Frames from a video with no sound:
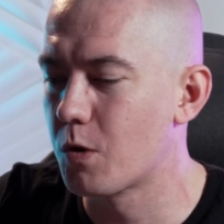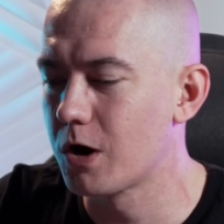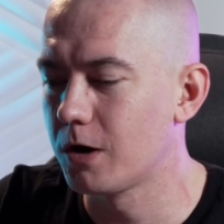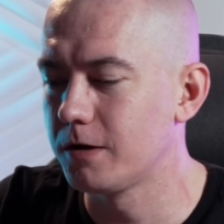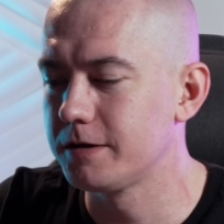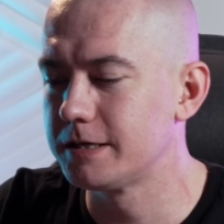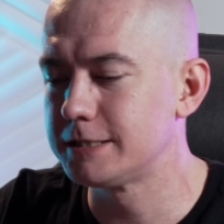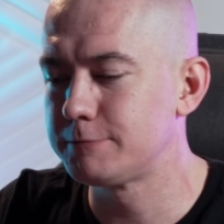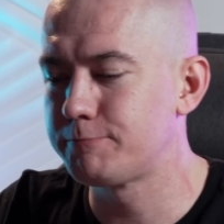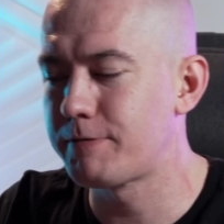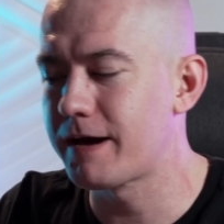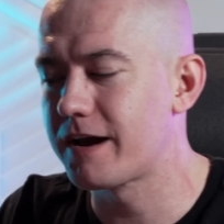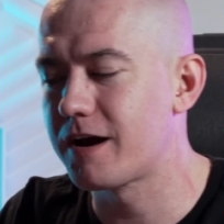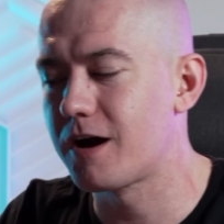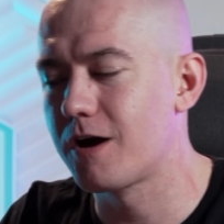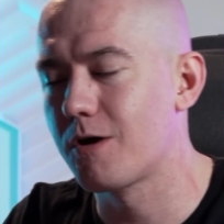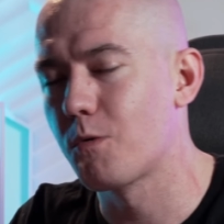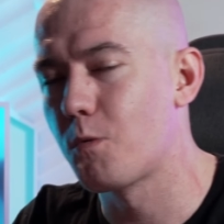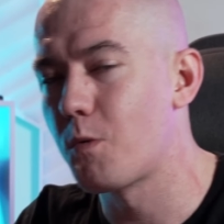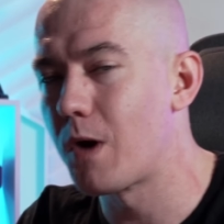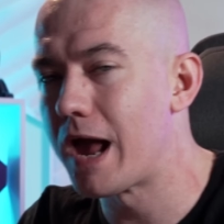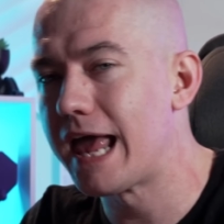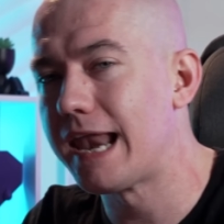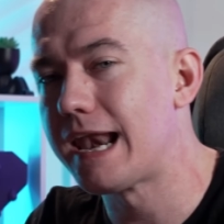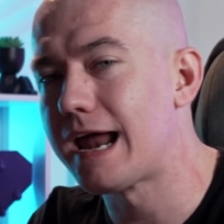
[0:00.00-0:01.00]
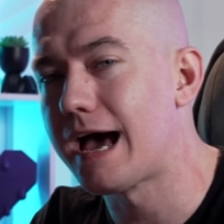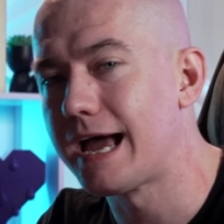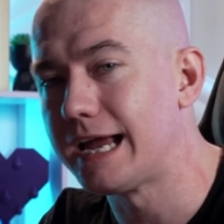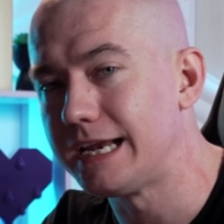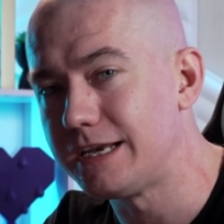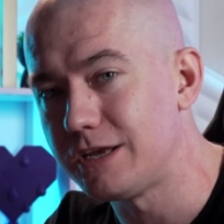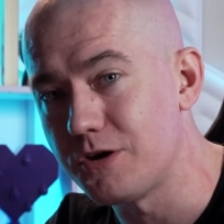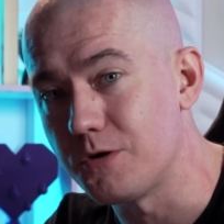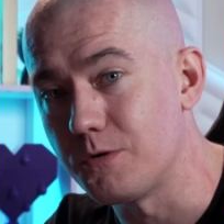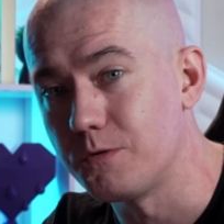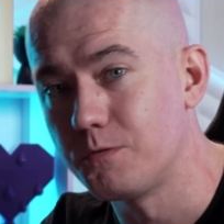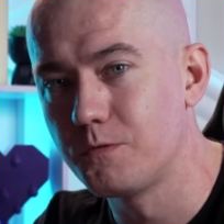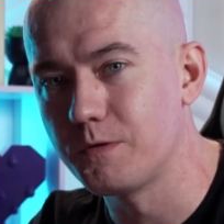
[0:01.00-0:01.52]
world is better when I
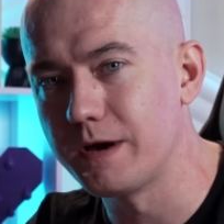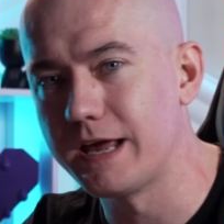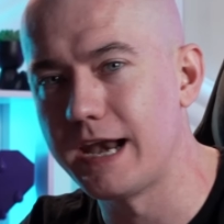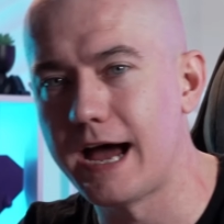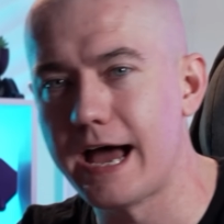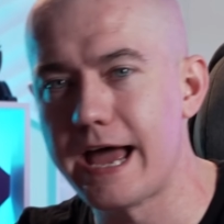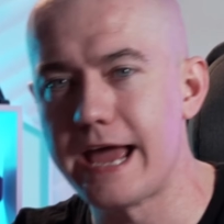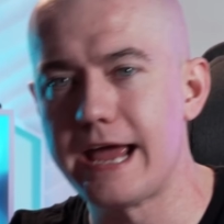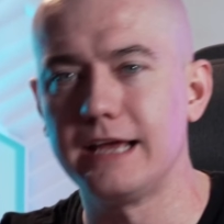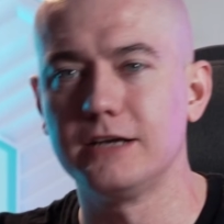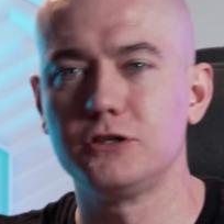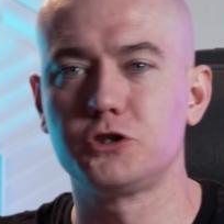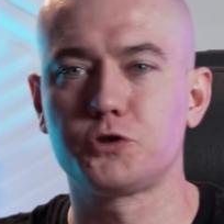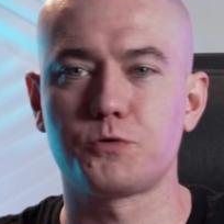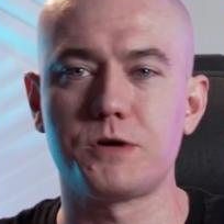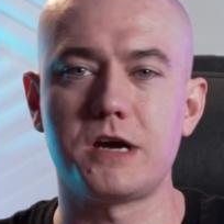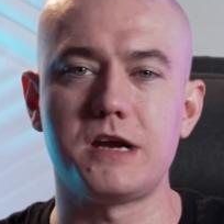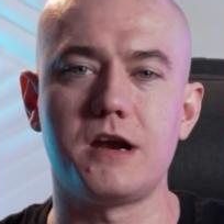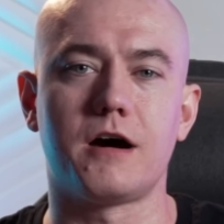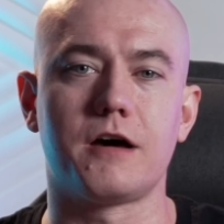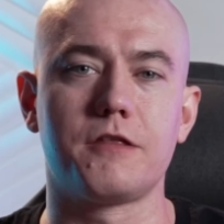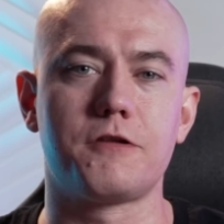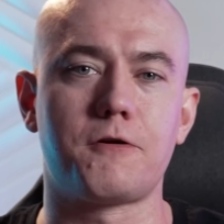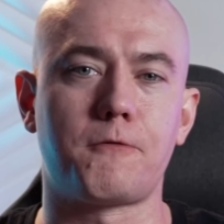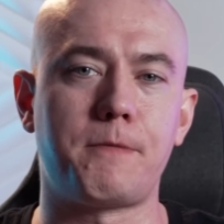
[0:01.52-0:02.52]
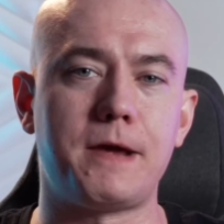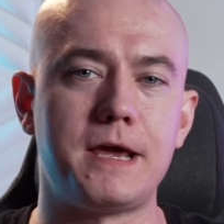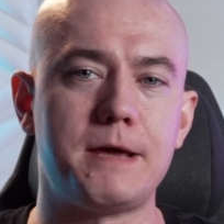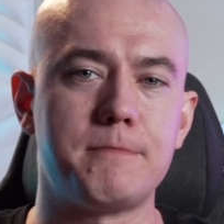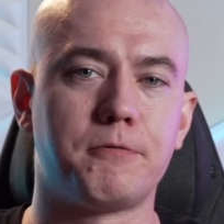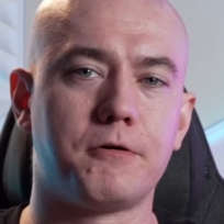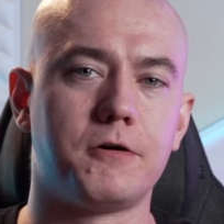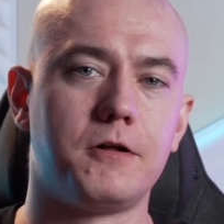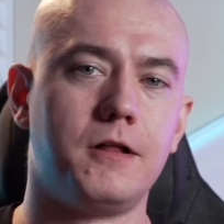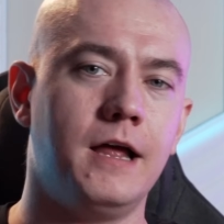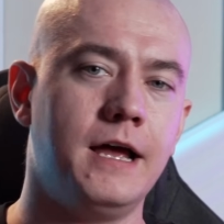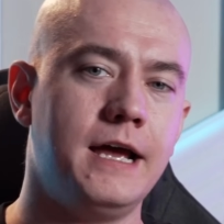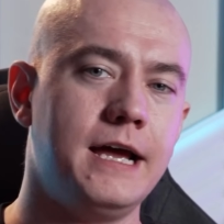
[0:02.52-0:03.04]
do, when I treat other
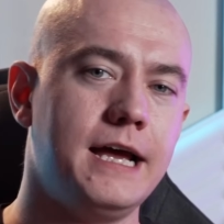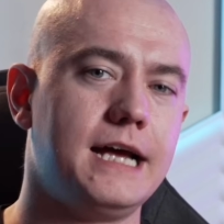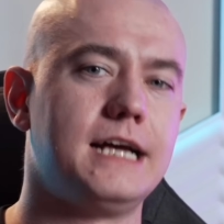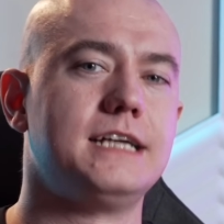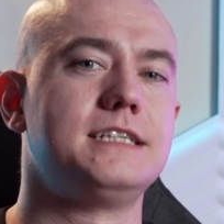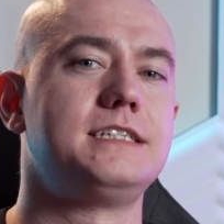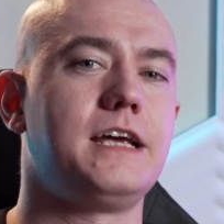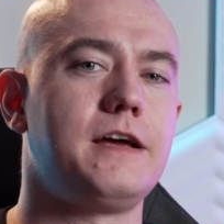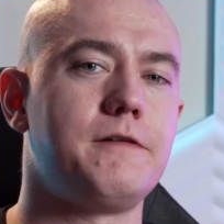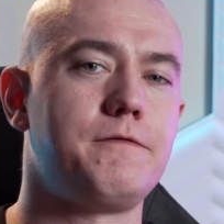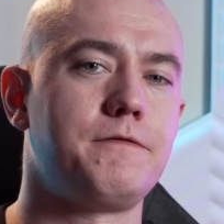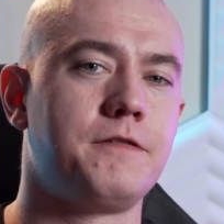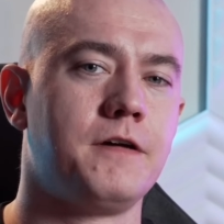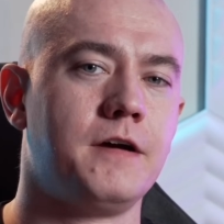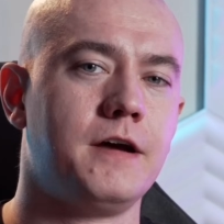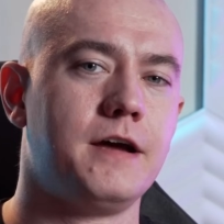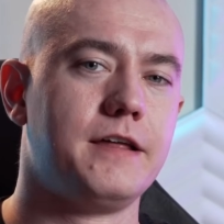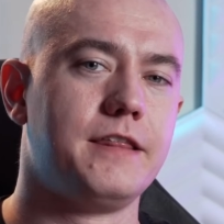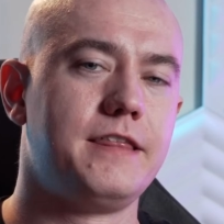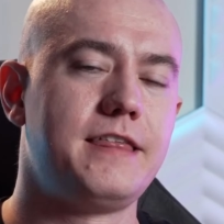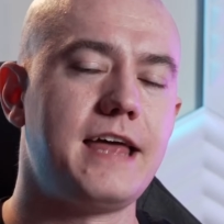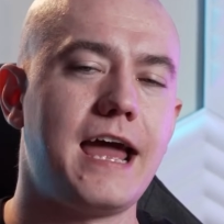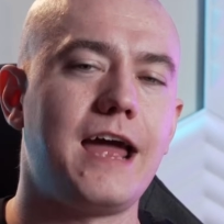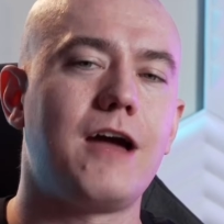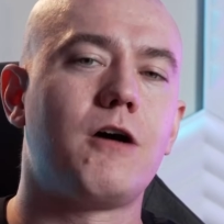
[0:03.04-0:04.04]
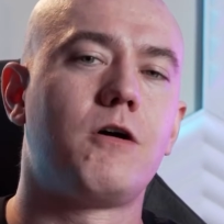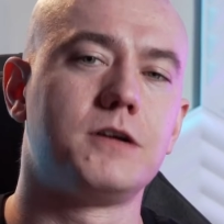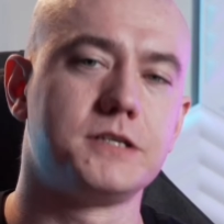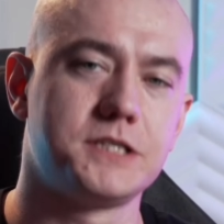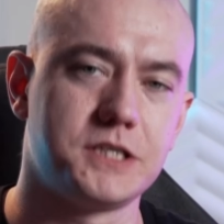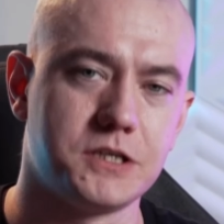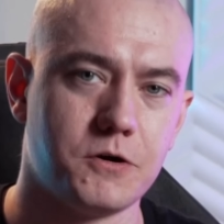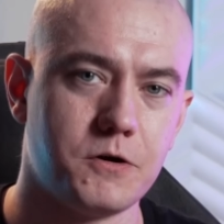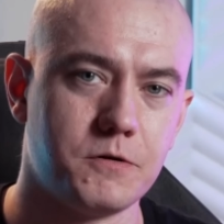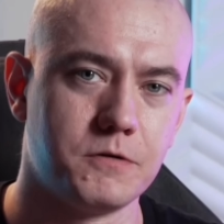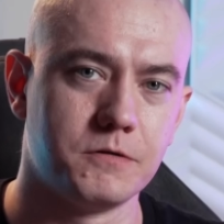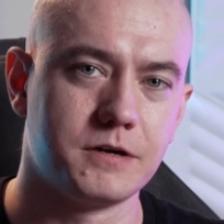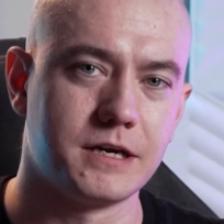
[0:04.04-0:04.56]
people as if they
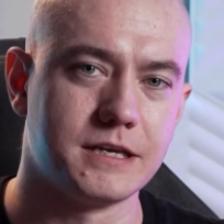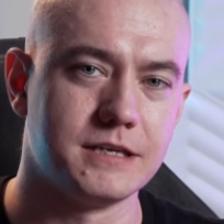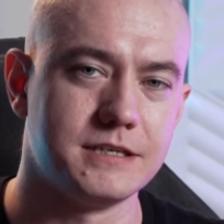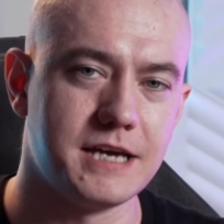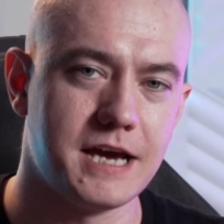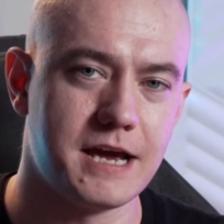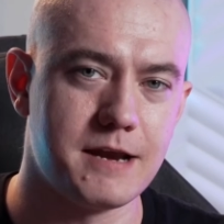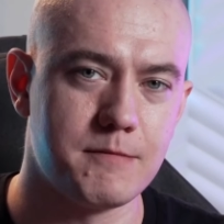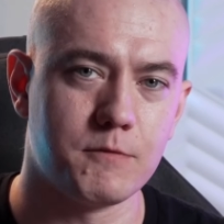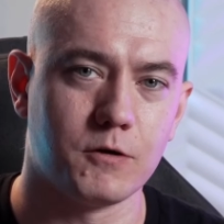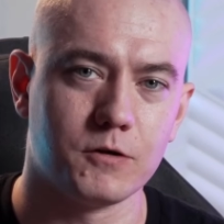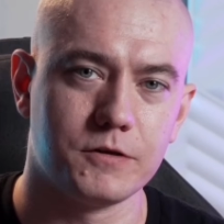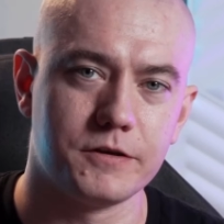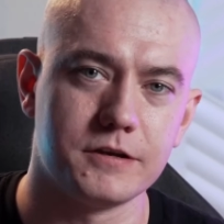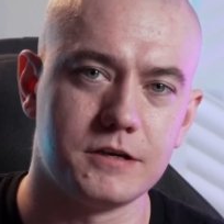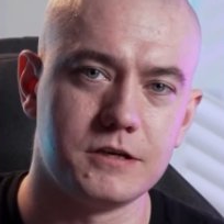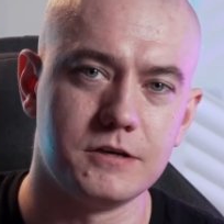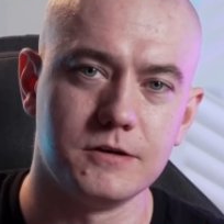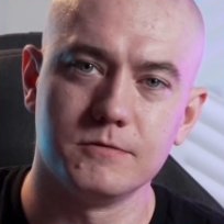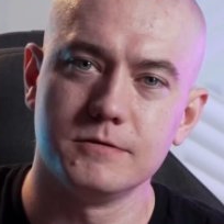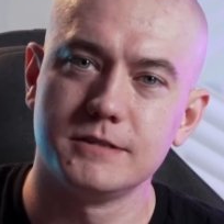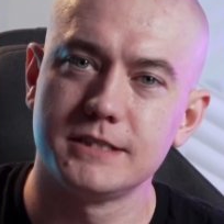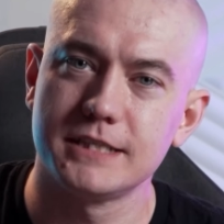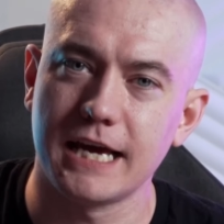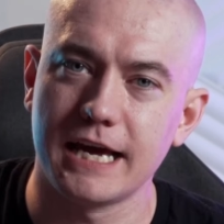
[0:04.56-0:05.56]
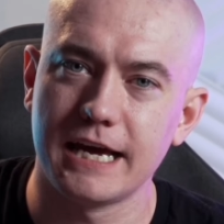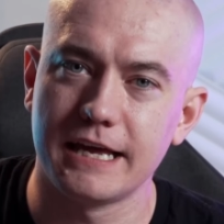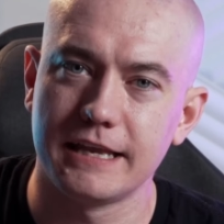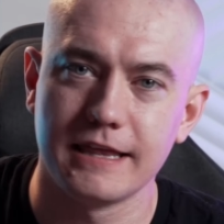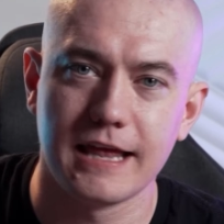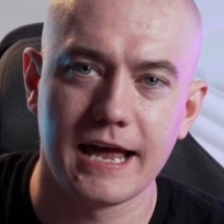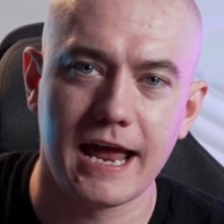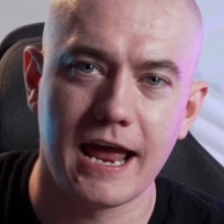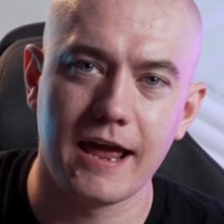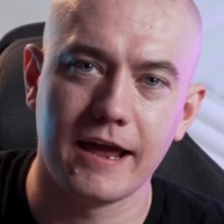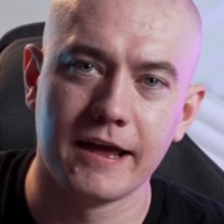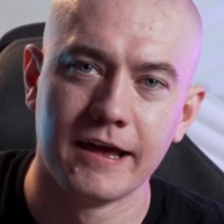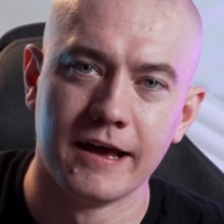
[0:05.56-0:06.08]
also contain multitudes and
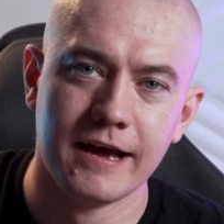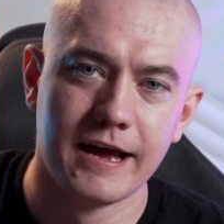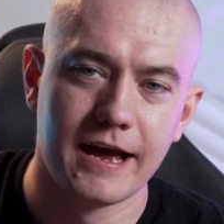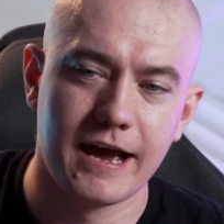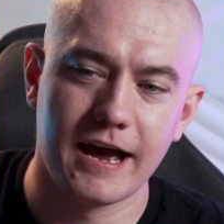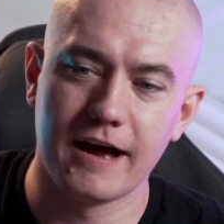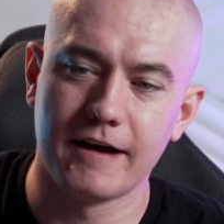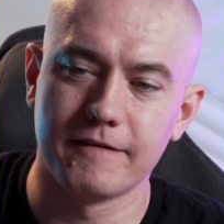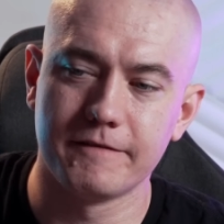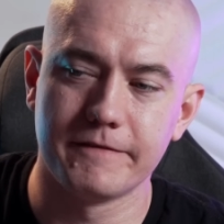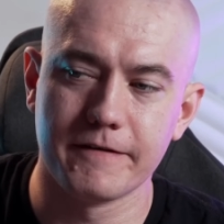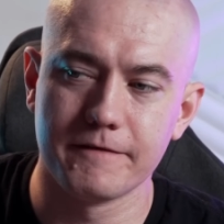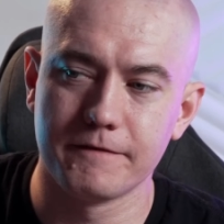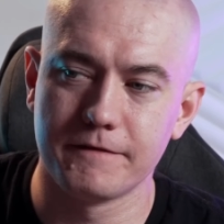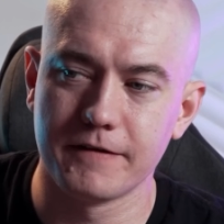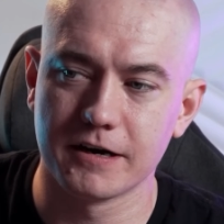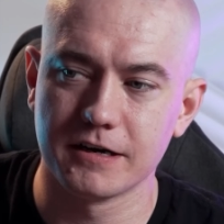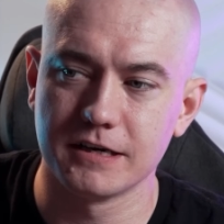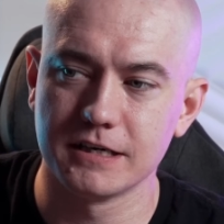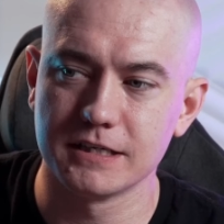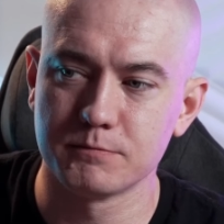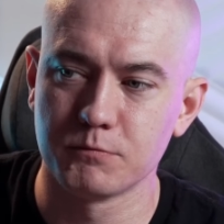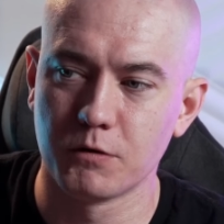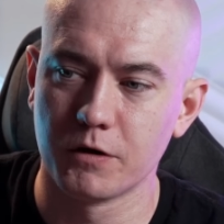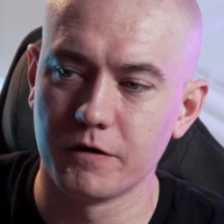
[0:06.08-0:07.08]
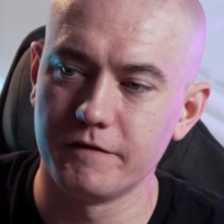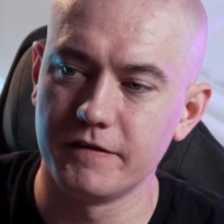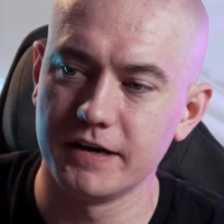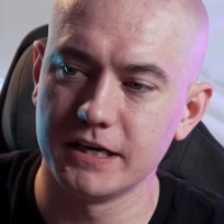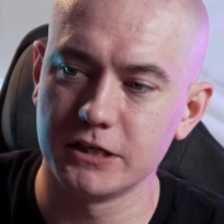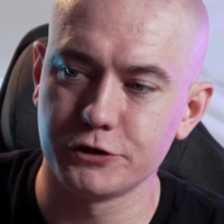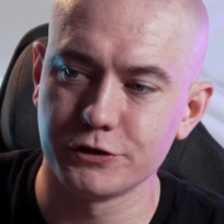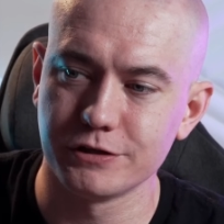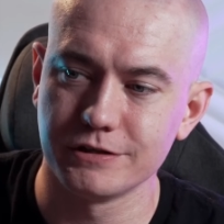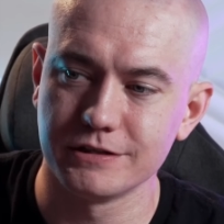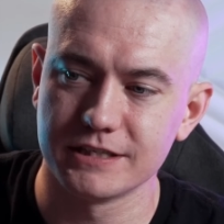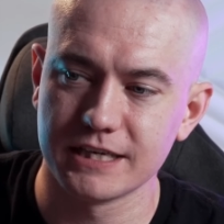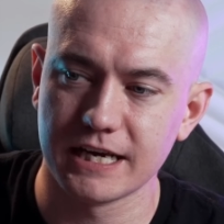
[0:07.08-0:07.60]
they have various
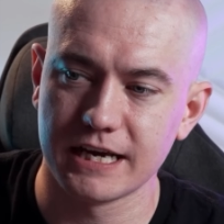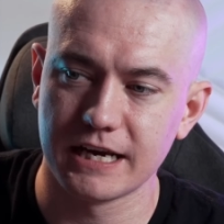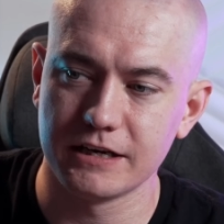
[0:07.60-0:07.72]
motivations,